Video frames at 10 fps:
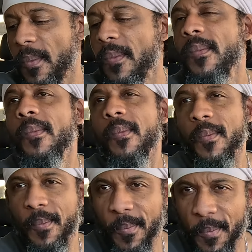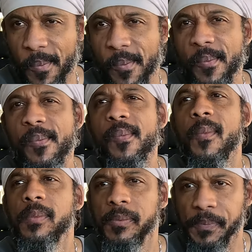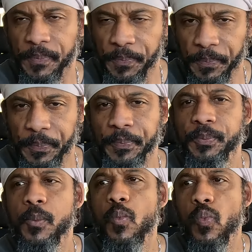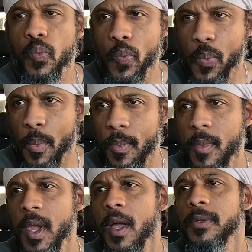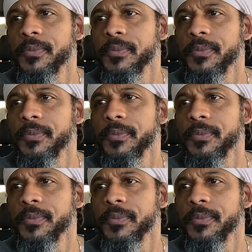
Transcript: but because of the creaminess of it, mm. you don't need any extra sugar.